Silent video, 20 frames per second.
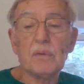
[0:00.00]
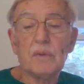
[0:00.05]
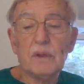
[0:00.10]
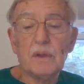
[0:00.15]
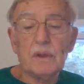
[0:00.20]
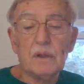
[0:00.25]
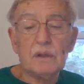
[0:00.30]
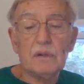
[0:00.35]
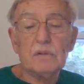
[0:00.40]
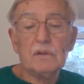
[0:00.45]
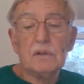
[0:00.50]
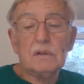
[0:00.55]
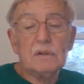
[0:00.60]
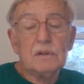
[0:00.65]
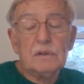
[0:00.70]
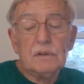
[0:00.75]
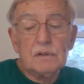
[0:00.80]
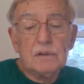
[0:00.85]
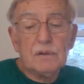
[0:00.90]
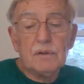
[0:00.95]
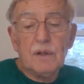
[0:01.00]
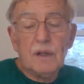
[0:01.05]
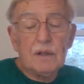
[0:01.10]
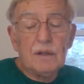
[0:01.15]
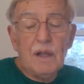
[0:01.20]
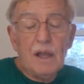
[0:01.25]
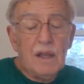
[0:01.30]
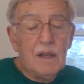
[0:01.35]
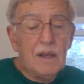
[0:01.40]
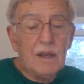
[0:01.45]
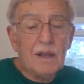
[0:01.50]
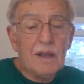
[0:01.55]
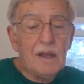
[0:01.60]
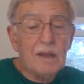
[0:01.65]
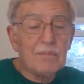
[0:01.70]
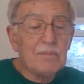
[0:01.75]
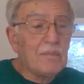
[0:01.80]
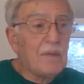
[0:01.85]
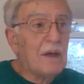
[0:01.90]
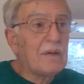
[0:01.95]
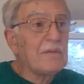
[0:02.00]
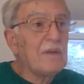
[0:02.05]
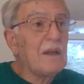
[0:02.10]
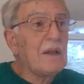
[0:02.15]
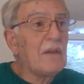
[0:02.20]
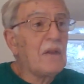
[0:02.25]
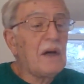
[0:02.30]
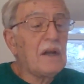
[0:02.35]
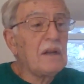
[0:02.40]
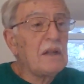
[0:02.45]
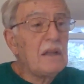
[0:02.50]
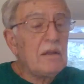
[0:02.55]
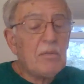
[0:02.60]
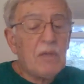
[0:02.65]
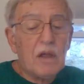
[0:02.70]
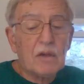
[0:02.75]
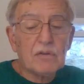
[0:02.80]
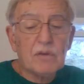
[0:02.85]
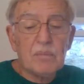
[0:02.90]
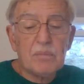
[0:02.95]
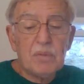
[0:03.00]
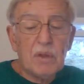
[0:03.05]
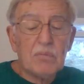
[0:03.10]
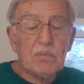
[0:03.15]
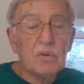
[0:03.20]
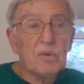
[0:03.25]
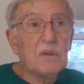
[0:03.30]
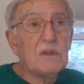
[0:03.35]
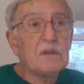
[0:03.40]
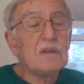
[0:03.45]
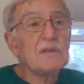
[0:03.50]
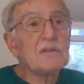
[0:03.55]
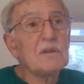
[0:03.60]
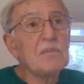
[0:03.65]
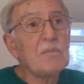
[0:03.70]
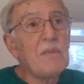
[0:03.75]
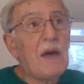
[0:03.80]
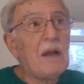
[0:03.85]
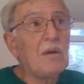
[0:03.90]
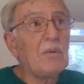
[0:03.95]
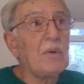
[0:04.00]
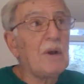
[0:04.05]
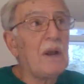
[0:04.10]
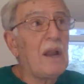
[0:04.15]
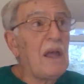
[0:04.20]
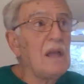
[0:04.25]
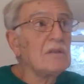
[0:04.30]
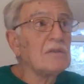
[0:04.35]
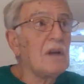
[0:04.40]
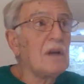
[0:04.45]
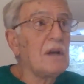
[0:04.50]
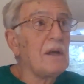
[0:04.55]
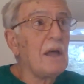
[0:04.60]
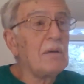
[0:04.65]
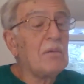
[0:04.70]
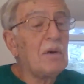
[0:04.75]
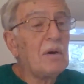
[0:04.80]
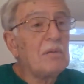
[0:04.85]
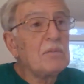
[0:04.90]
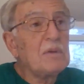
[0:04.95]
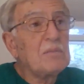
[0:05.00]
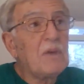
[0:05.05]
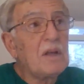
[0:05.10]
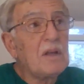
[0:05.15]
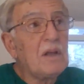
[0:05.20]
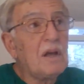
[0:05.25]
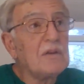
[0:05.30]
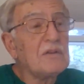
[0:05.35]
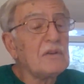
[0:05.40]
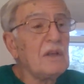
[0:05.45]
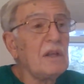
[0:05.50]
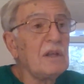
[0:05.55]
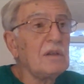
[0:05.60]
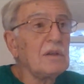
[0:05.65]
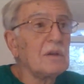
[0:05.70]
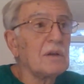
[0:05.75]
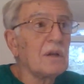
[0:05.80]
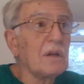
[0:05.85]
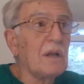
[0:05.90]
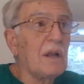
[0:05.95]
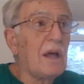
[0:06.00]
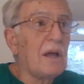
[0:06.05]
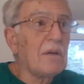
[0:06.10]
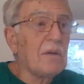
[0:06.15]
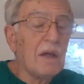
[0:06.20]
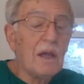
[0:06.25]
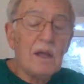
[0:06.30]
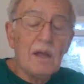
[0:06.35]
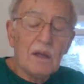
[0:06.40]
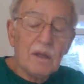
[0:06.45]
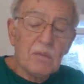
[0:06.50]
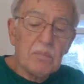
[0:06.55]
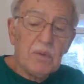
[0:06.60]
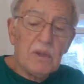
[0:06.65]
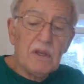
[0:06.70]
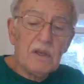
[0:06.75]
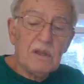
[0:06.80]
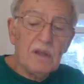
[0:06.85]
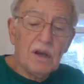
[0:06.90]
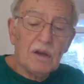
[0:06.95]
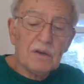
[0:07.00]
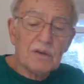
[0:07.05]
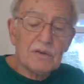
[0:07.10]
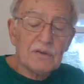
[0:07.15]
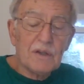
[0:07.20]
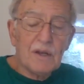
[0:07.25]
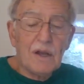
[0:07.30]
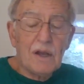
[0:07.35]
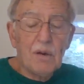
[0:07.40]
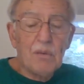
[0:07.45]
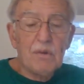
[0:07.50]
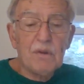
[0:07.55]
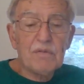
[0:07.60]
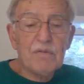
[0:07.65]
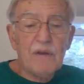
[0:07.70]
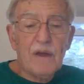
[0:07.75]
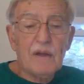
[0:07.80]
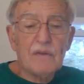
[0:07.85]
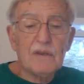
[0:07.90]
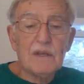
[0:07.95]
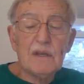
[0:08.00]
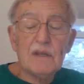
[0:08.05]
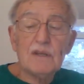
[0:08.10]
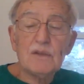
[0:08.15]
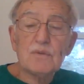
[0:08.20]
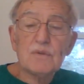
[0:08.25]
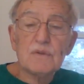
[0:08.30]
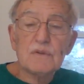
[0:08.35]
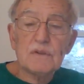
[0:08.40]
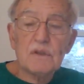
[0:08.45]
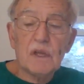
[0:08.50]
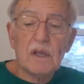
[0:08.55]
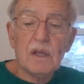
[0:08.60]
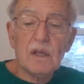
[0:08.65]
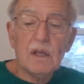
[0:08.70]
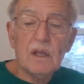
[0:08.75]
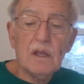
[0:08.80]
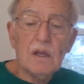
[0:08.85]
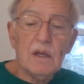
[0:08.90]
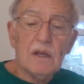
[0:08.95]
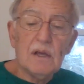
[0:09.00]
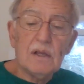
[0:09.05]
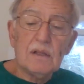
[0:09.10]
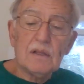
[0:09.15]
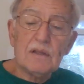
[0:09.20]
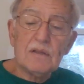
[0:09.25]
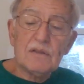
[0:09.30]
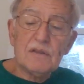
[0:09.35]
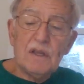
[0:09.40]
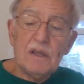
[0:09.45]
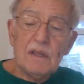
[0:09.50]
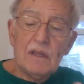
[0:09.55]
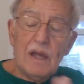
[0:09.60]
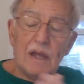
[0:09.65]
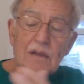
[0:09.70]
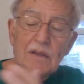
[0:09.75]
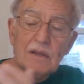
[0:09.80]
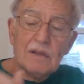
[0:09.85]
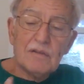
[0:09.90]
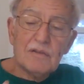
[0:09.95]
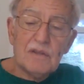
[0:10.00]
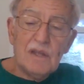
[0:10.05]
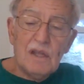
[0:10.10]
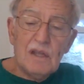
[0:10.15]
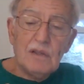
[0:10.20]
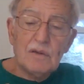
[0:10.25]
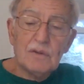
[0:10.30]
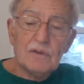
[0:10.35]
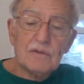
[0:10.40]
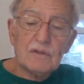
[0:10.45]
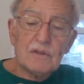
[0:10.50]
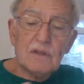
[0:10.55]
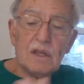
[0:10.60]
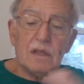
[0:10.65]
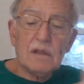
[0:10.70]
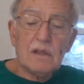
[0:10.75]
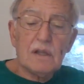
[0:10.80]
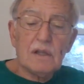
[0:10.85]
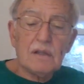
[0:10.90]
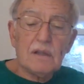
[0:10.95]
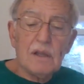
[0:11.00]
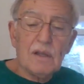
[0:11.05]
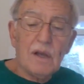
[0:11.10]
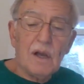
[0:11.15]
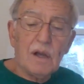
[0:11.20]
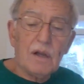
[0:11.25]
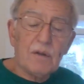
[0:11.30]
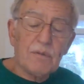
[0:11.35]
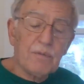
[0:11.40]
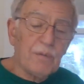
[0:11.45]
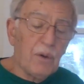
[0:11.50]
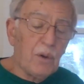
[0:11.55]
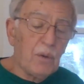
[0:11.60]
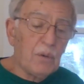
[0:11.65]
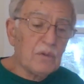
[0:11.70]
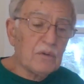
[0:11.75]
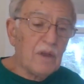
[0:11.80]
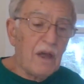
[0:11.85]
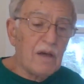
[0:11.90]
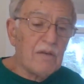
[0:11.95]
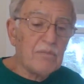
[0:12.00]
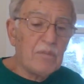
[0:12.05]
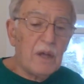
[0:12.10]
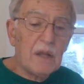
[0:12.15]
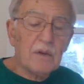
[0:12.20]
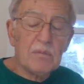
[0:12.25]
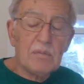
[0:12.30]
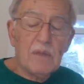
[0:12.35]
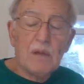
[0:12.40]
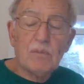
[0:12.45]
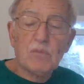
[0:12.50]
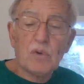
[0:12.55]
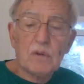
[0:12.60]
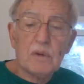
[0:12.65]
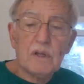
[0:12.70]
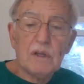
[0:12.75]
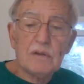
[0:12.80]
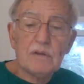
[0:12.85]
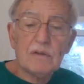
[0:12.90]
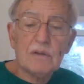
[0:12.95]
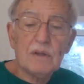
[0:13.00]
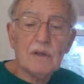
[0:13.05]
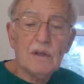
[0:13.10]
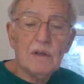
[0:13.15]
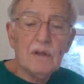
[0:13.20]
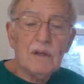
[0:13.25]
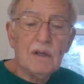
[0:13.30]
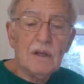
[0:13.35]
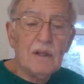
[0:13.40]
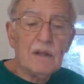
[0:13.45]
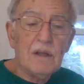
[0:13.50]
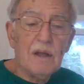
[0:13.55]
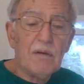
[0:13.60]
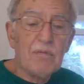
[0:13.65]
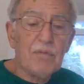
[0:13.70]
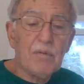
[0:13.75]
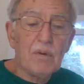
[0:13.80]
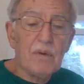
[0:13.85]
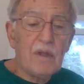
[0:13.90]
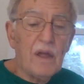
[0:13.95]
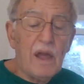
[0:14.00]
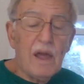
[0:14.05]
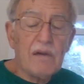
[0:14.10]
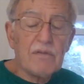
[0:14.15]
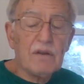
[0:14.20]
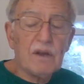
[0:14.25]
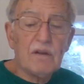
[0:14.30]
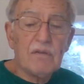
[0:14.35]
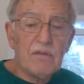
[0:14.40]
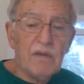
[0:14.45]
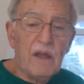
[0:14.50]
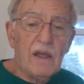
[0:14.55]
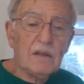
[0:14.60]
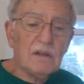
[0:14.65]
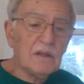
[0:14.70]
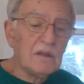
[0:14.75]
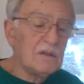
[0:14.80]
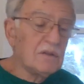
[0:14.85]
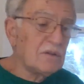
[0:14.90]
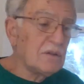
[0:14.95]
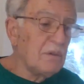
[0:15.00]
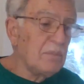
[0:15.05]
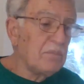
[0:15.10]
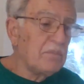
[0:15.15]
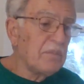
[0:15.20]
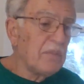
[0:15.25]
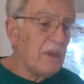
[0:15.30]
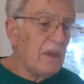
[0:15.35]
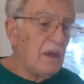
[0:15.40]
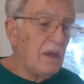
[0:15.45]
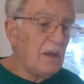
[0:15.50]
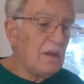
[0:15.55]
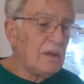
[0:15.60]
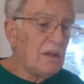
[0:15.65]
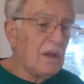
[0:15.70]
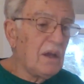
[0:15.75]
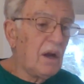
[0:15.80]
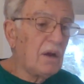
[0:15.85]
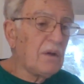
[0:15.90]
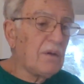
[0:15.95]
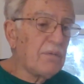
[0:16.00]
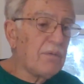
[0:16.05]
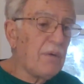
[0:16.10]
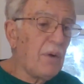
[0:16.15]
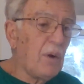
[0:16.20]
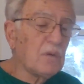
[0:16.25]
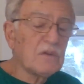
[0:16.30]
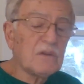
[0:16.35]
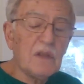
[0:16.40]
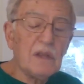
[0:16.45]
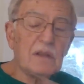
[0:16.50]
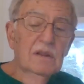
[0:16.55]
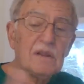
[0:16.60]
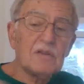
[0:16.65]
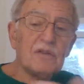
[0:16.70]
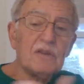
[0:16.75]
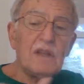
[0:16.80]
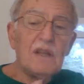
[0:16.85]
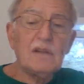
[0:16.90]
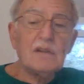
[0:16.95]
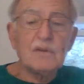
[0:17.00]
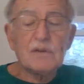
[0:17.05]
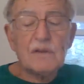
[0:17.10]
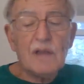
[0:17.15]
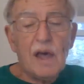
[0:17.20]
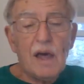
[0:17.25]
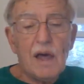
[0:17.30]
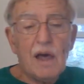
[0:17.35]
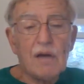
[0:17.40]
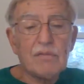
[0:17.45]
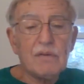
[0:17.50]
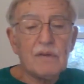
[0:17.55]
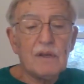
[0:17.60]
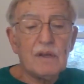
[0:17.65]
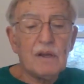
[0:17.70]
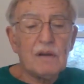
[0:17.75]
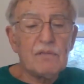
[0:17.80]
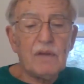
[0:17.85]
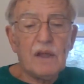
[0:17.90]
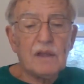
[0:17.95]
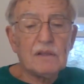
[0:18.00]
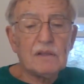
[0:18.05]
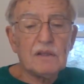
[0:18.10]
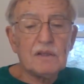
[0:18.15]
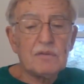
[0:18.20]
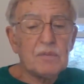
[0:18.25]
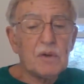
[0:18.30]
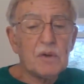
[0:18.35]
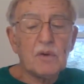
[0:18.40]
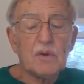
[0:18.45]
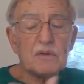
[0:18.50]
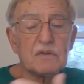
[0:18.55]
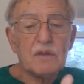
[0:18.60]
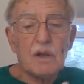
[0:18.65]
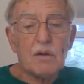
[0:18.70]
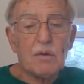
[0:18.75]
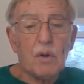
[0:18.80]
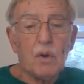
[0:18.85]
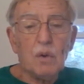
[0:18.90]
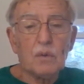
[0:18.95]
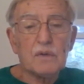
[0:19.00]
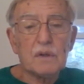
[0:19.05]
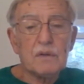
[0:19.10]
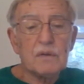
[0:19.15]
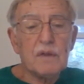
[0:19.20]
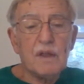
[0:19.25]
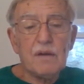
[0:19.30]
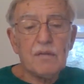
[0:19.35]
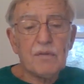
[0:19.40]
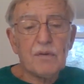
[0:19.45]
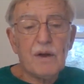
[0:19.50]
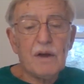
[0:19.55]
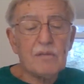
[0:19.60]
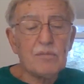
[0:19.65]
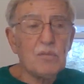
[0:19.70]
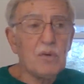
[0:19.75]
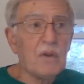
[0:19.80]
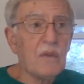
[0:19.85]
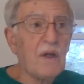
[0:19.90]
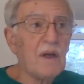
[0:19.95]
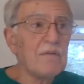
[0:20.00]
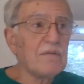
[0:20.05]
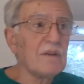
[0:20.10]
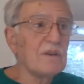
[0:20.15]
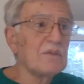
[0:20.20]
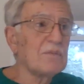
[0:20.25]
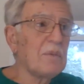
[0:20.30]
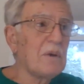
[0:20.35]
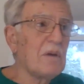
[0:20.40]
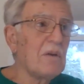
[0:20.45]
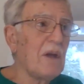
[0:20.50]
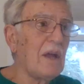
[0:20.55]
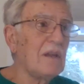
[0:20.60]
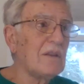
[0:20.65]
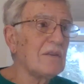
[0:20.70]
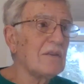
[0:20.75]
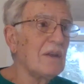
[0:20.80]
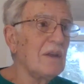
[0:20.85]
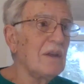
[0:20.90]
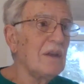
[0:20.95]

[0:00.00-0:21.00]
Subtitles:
And again, I get a lot of emails on people, well, does it matter what age I am? I'm in a senior, and I compete in youngers, and I always found it interesting to see that the seniors think that the younger folks have better memories, and therefore they have an advantage. And the younger folks think the seniors have an advantage because they're older and therefore have more life experience.